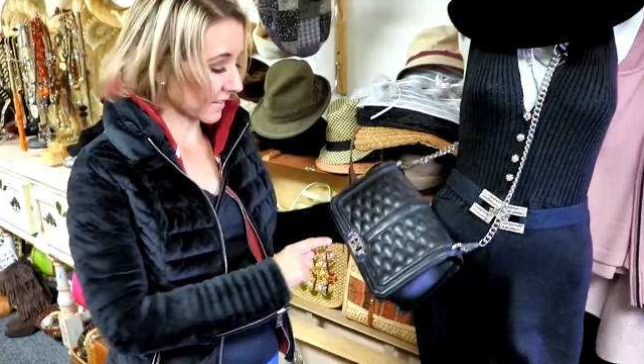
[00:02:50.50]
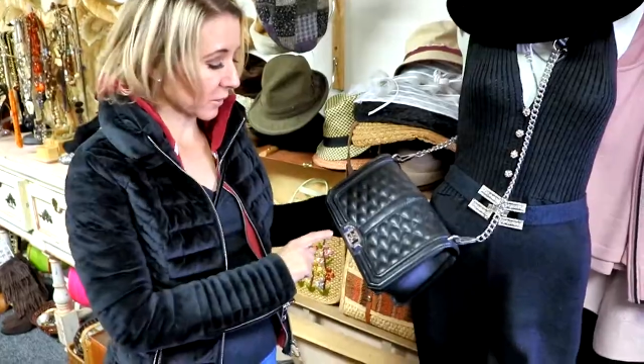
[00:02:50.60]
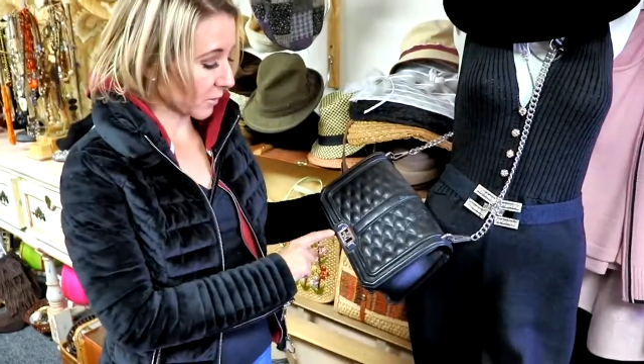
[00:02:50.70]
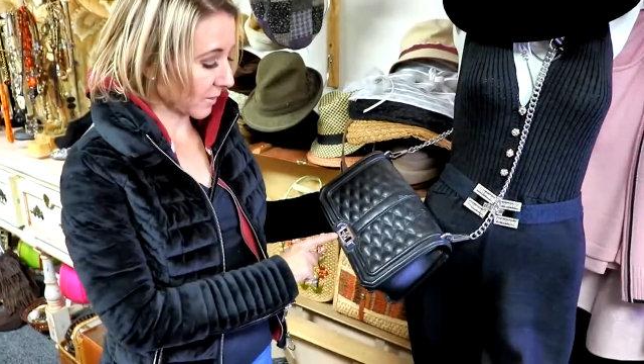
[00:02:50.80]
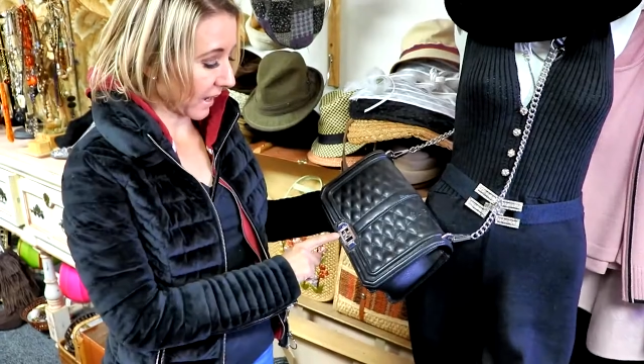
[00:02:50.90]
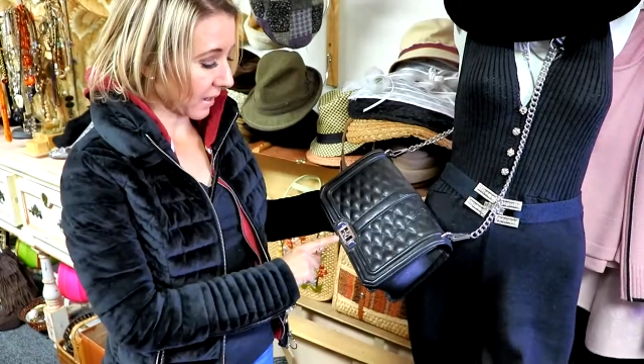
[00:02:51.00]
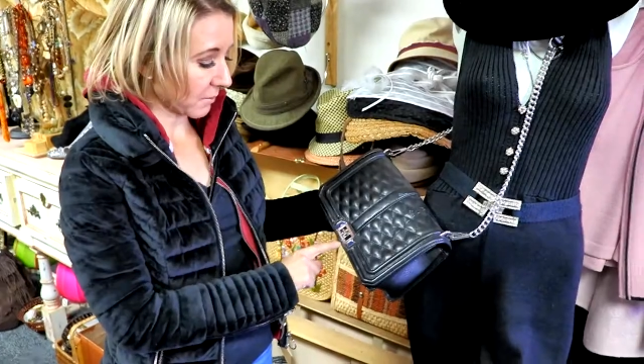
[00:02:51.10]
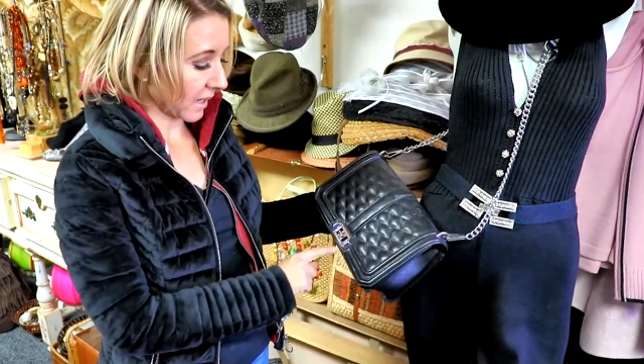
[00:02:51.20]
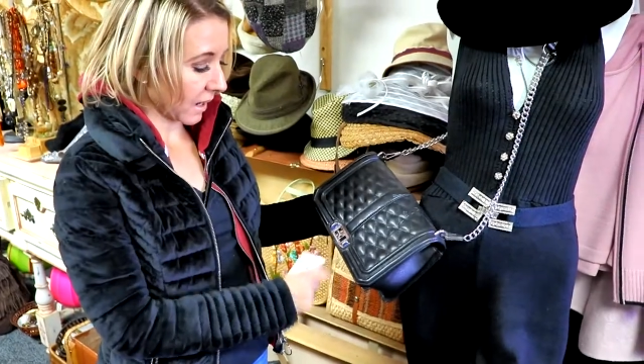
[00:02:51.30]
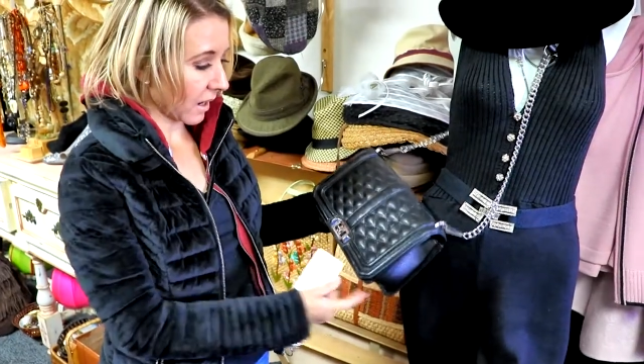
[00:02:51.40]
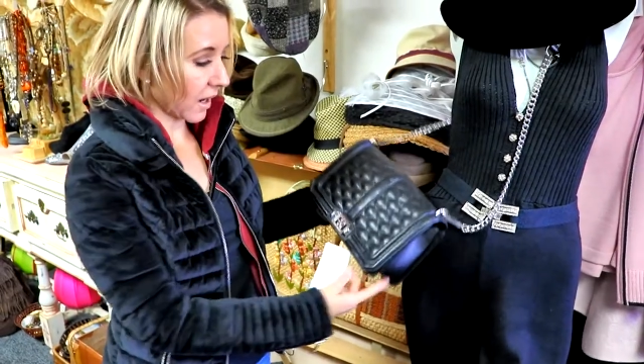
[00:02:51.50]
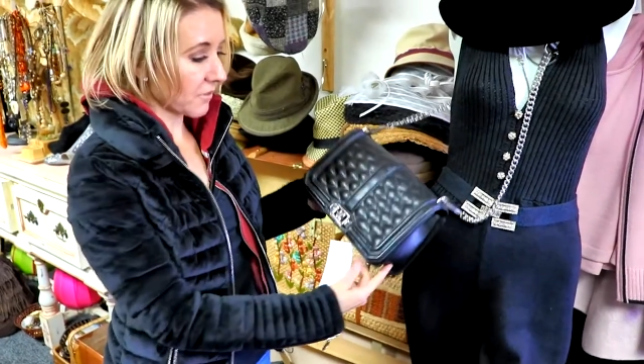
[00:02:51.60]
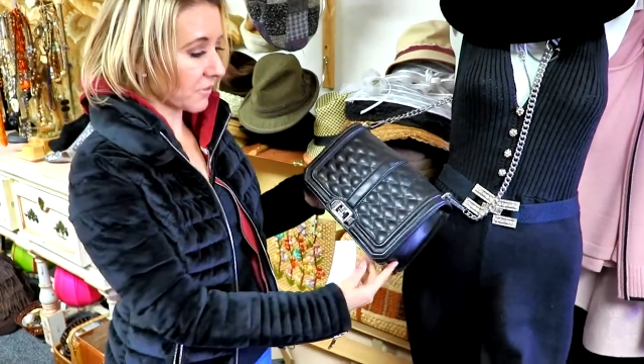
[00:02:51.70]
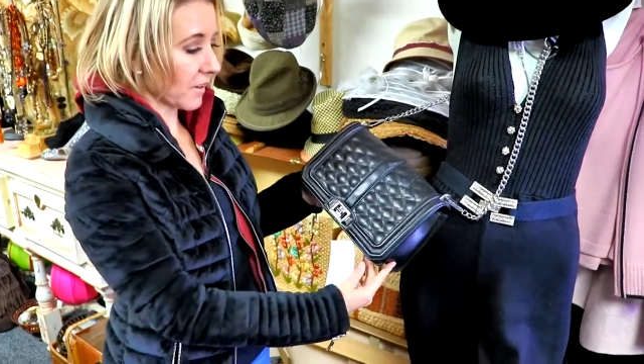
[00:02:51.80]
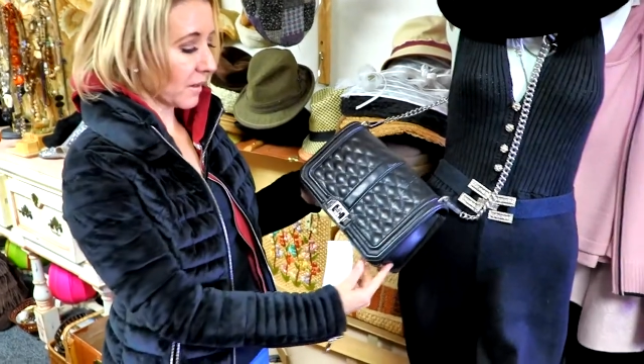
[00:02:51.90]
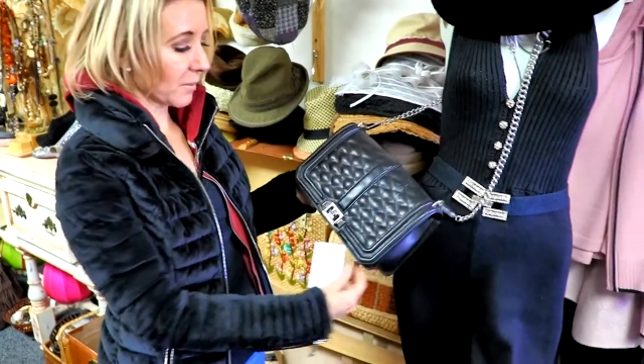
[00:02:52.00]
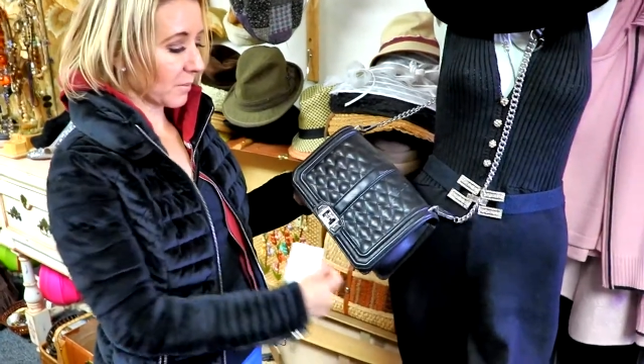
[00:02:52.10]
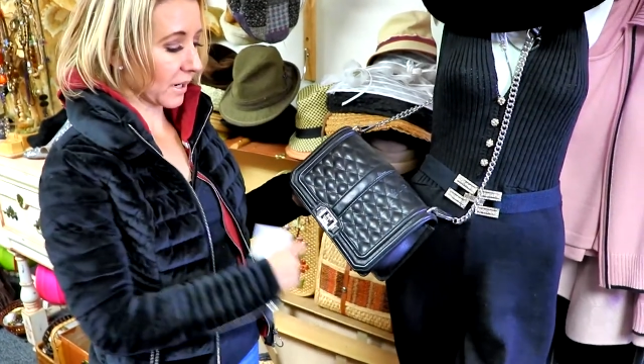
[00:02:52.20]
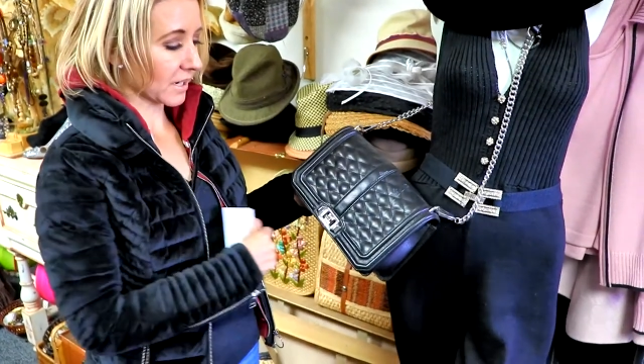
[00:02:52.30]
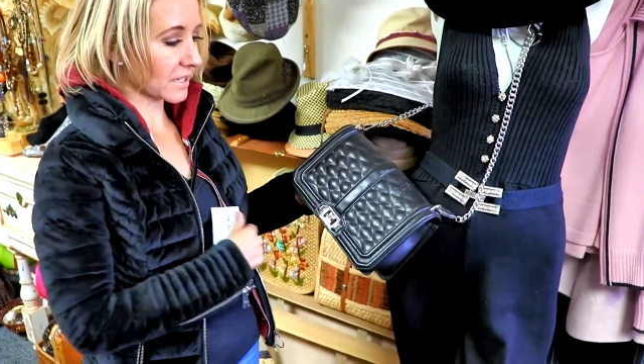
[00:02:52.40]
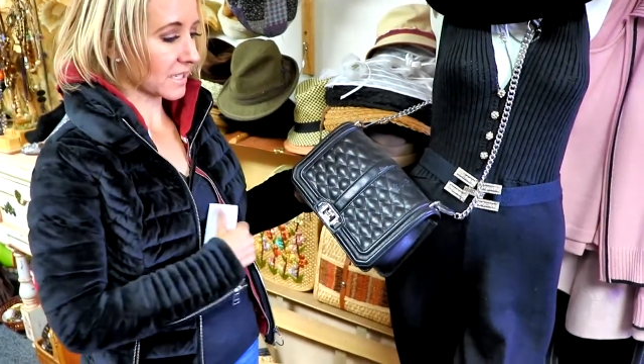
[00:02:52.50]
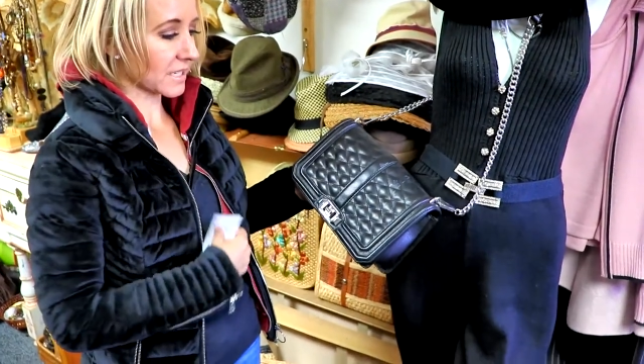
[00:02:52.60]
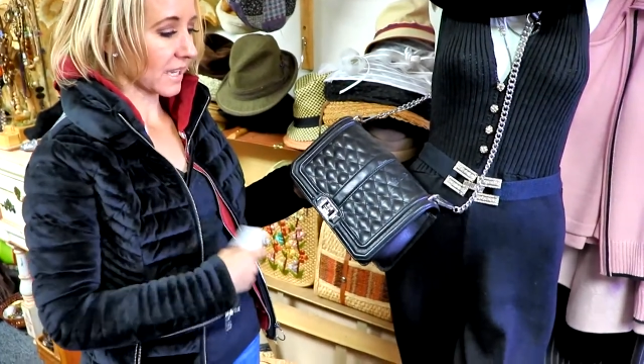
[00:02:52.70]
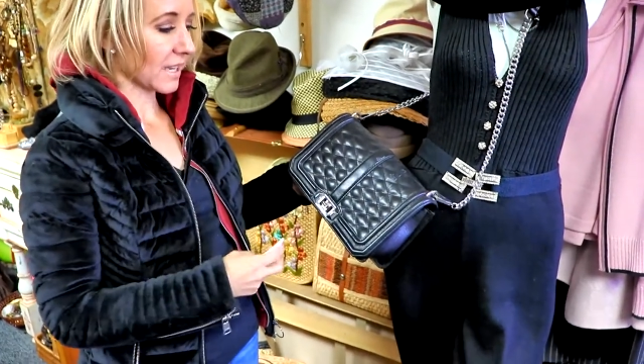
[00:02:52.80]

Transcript: is a Rebecca Minkoff purse,